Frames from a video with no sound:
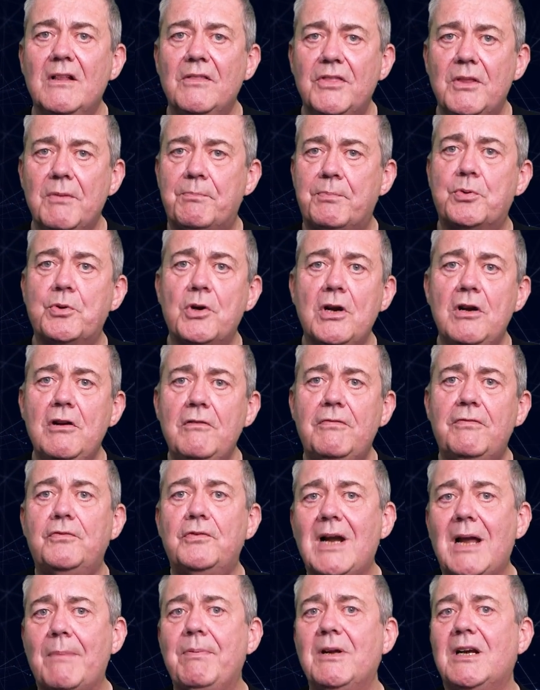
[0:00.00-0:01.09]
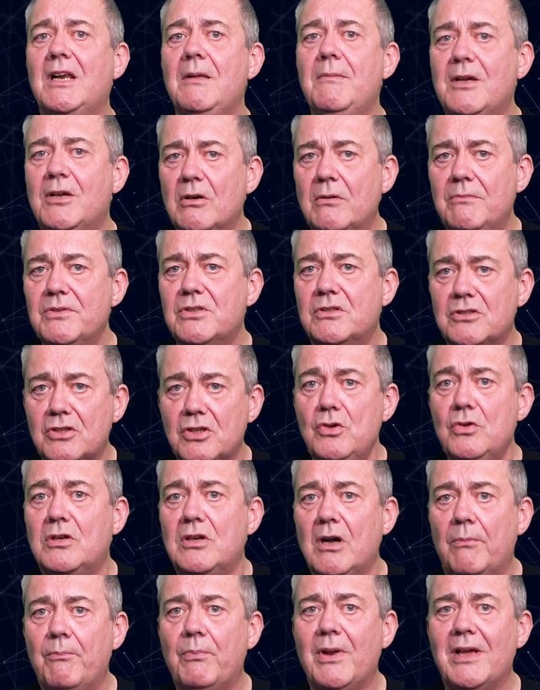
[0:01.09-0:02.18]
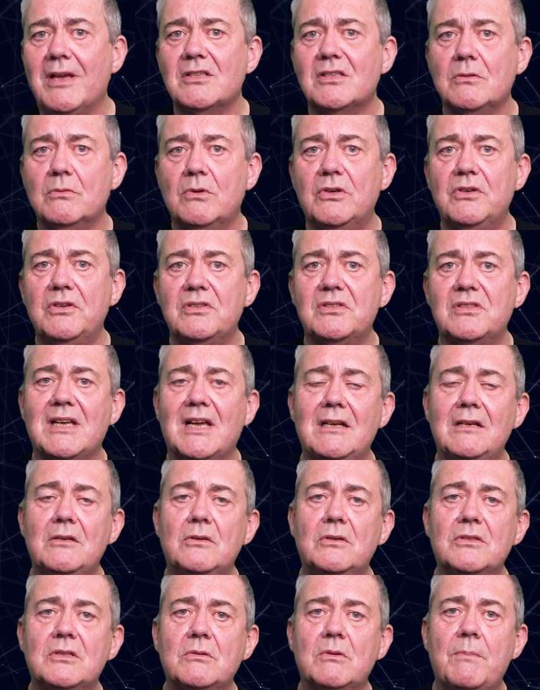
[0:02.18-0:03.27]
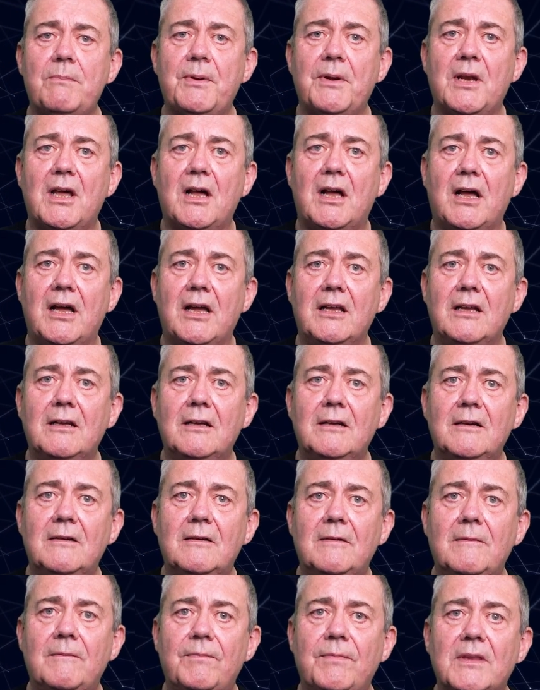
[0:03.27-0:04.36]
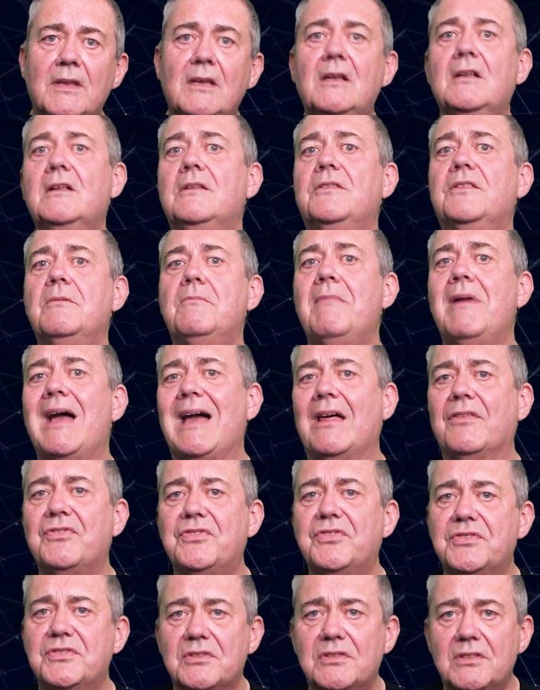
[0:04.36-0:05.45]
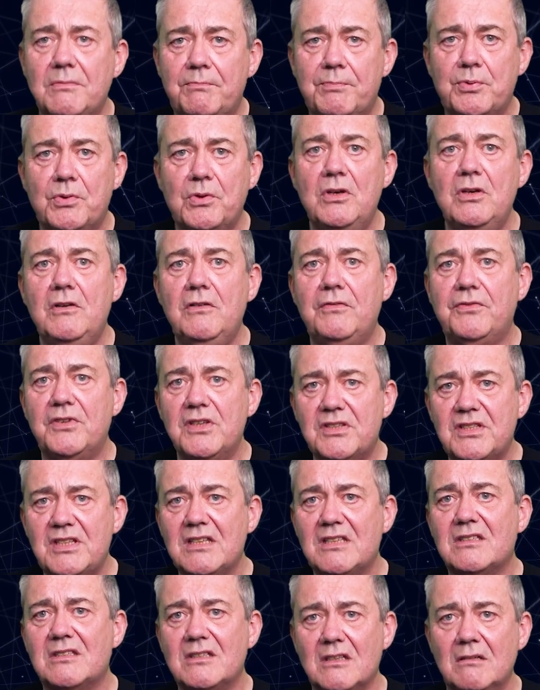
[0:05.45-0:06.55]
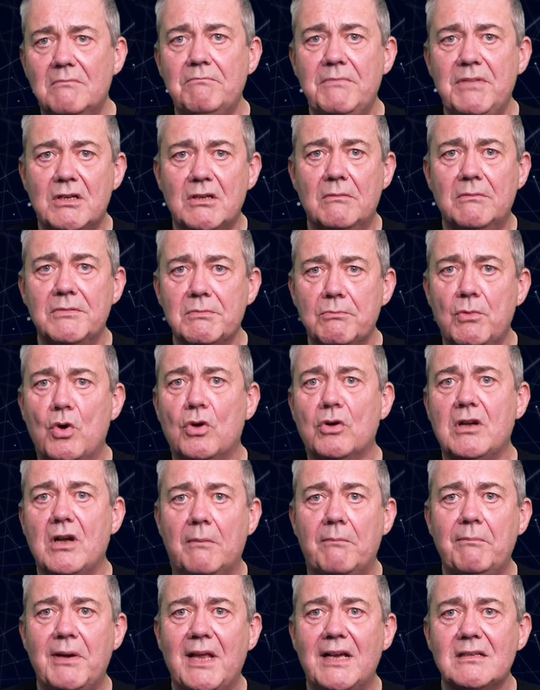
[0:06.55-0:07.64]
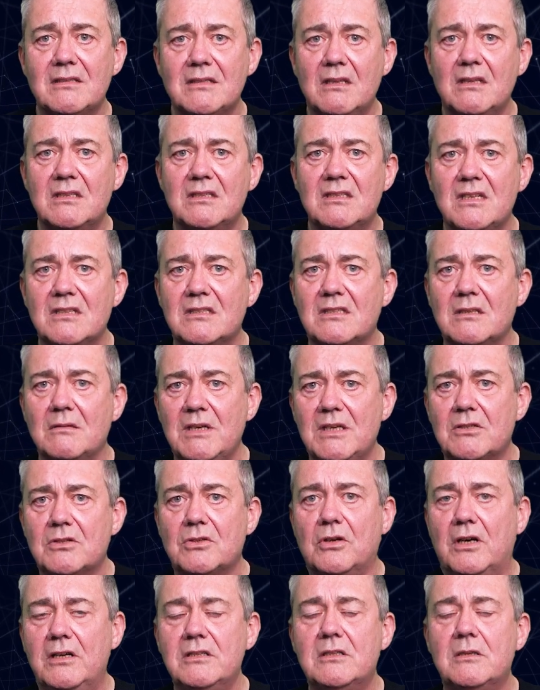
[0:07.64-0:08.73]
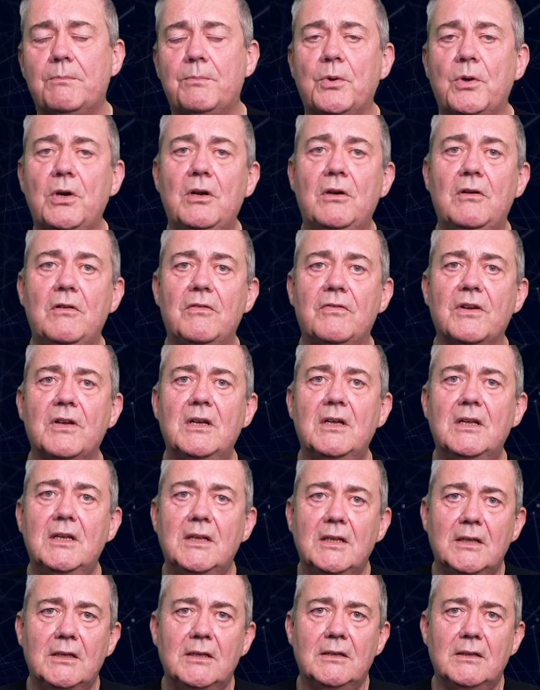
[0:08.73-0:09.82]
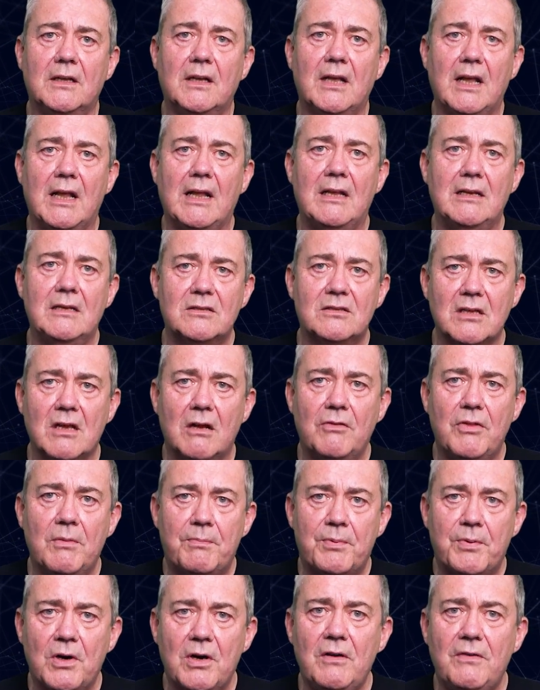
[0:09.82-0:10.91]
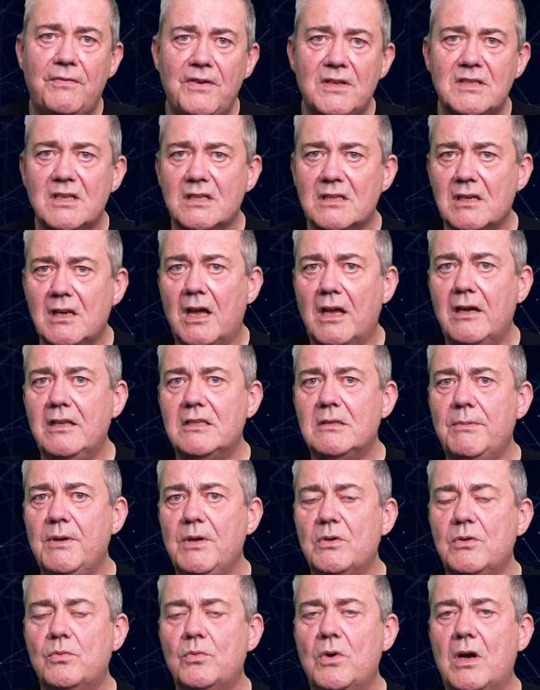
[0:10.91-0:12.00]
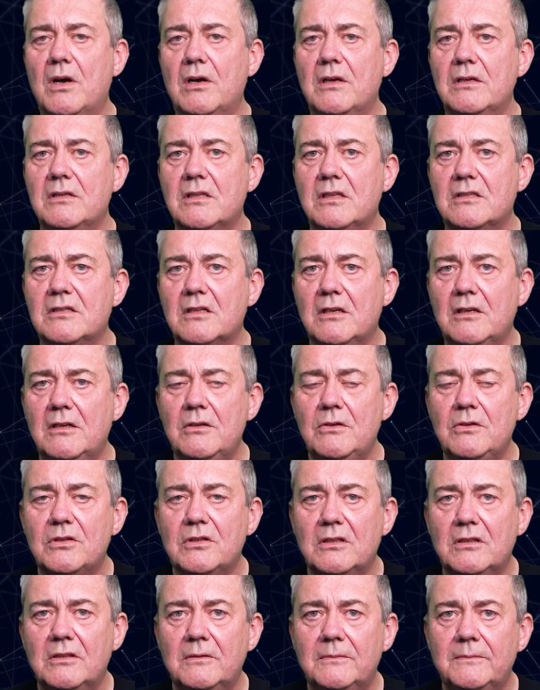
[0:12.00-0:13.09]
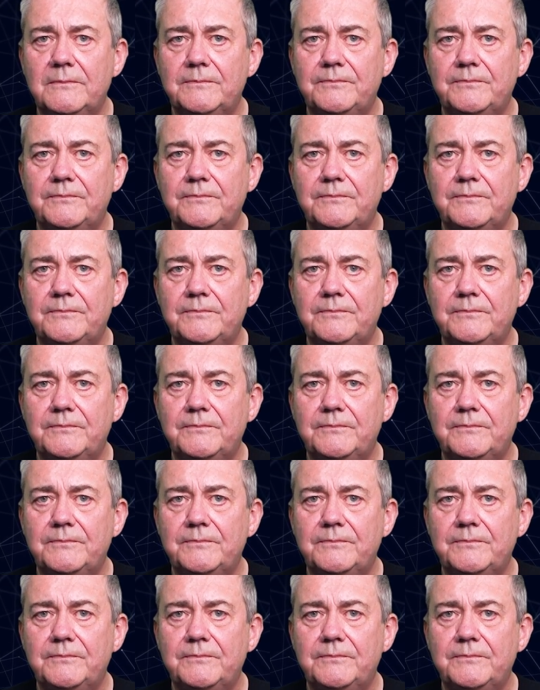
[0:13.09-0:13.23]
the proof rapidly becomes too complex to understand or to apply. The maths to prove the system becomes more complex than the system it's trying to prove. And so the proof is as likely to be as wrong as the solution.